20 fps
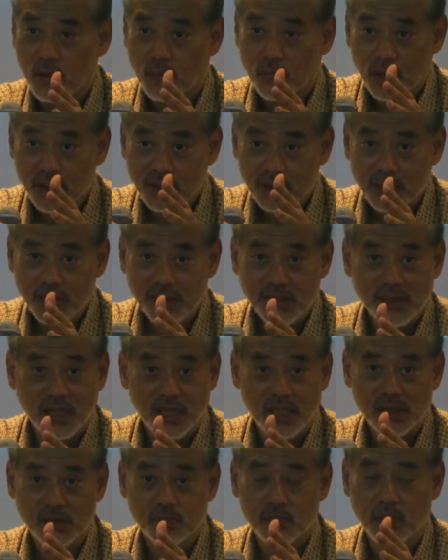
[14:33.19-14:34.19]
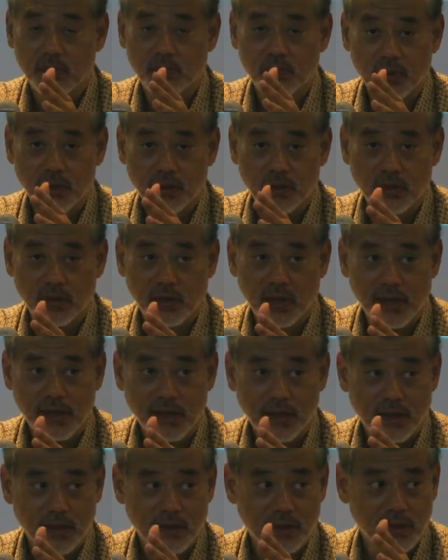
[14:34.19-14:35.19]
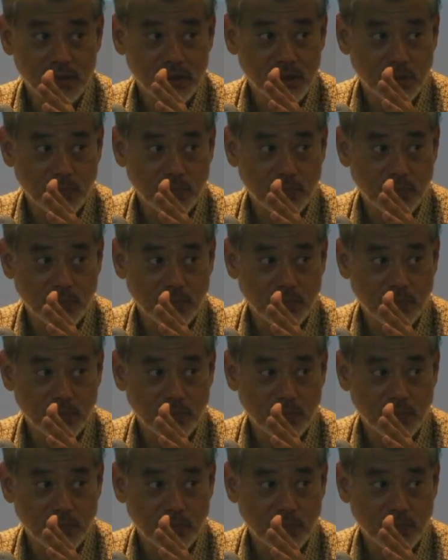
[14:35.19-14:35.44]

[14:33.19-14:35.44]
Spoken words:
But this has been encouraged